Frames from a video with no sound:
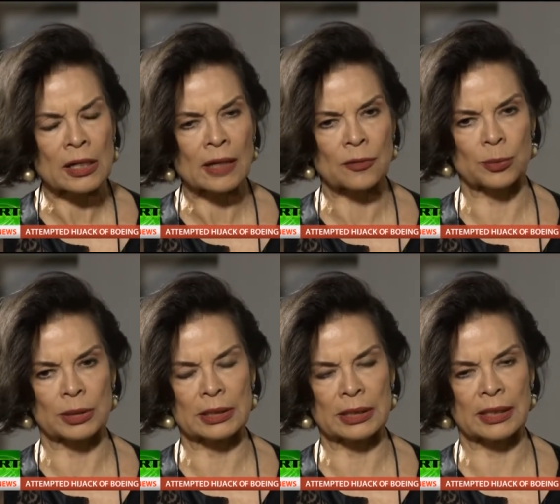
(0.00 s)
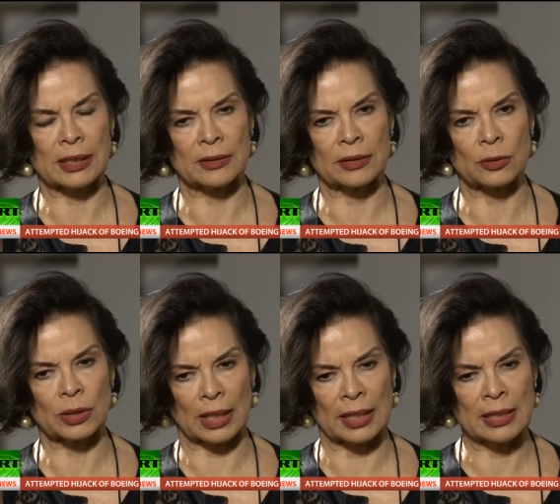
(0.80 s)
government here in the
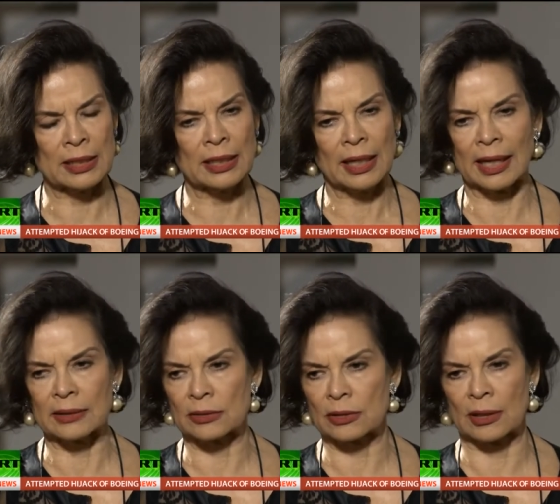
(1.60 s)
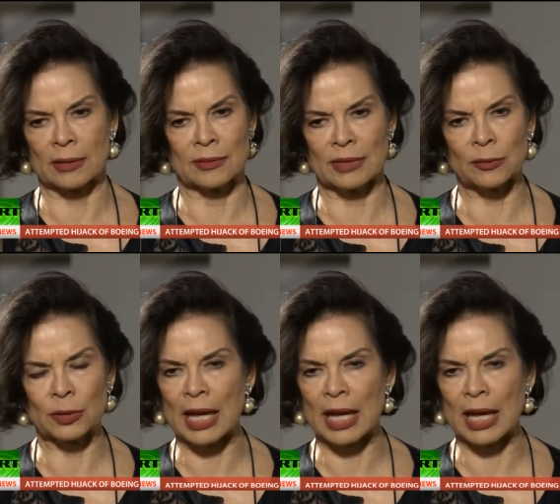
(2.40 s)
UK and David